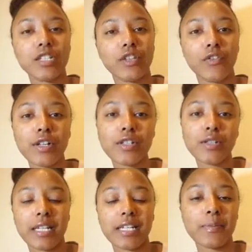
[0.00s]
The first
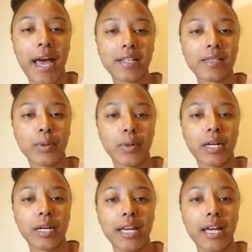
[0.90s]
one is
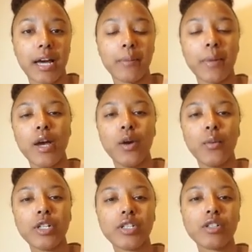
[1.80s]
Passport Income,
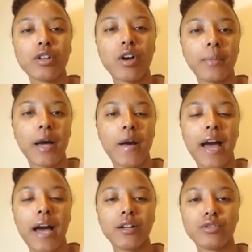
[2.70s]
which is all about
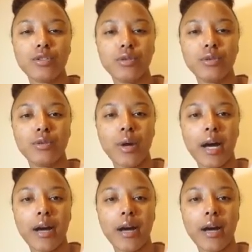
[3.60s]
how to